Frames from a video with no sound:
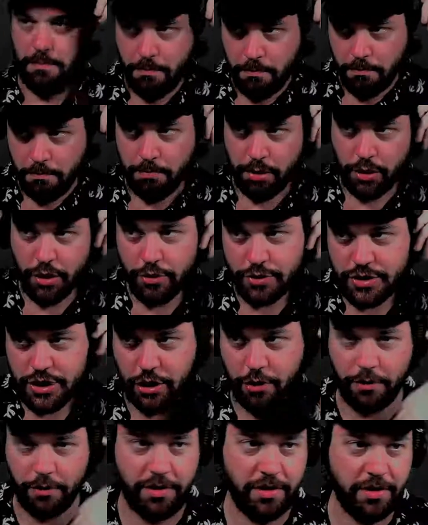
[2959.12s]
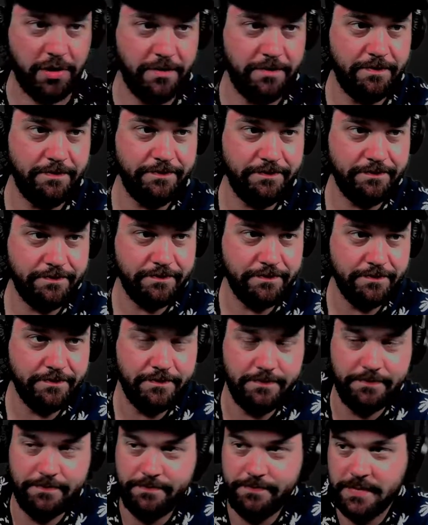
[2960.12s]
Bluetooth.
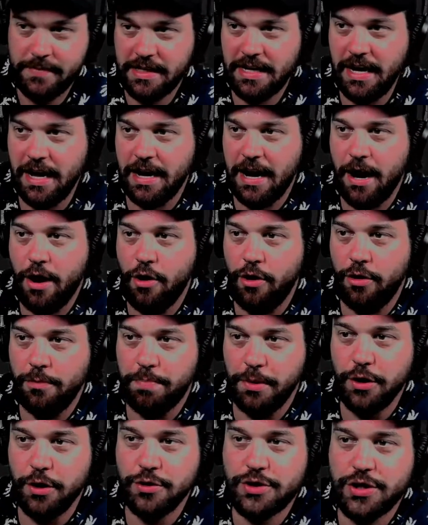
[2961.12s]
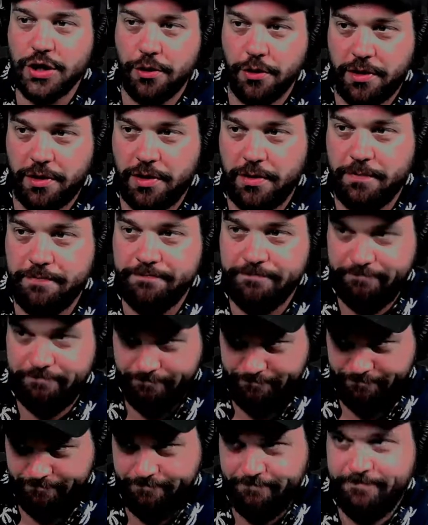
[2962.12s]
King Harold Bluetooth.
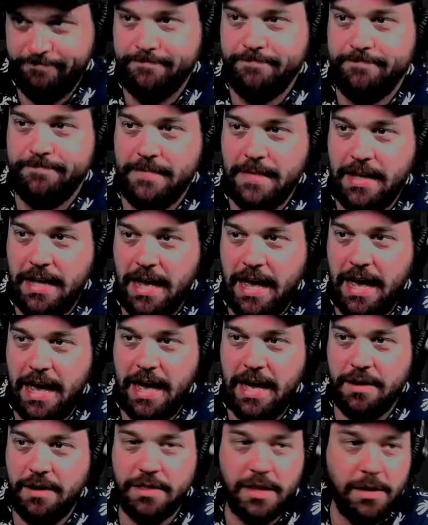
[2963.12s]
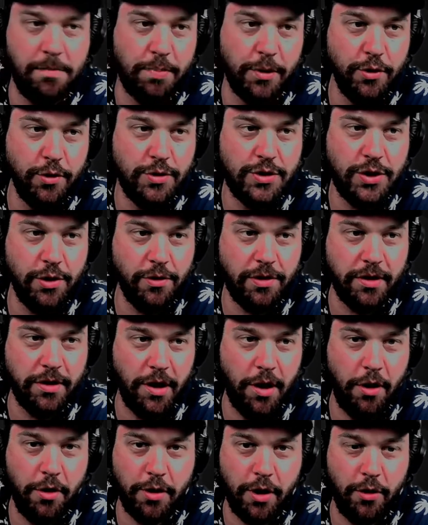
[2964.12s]
And the Bluetooth
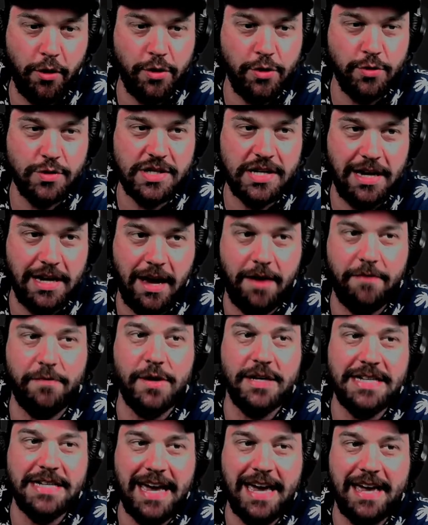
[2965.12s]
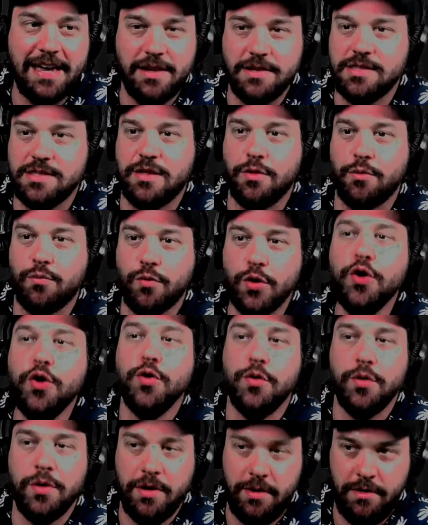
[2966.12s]
logo you see every day is the
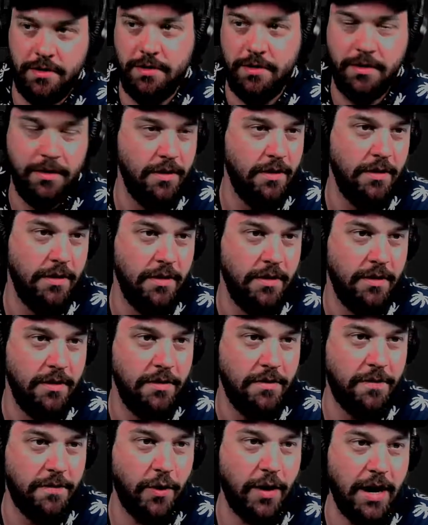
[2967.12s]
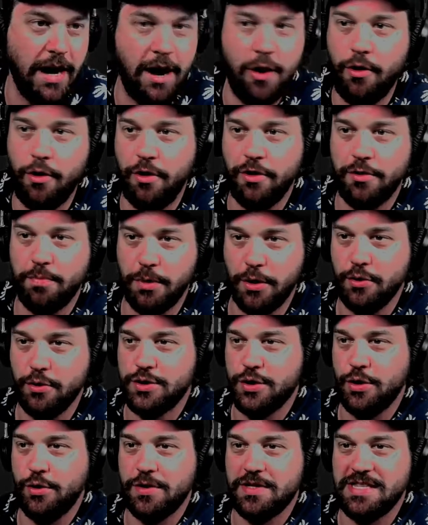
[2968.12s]
rune for Harold
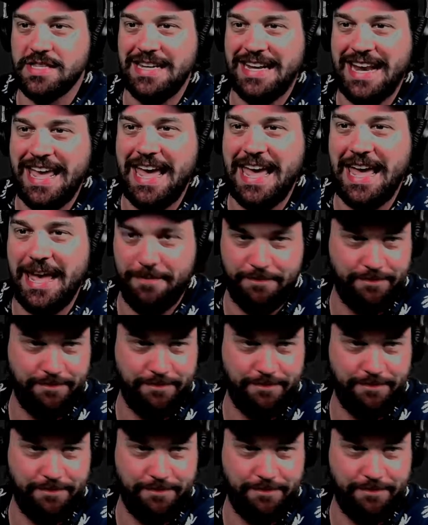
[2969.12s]
Bluetooth's name.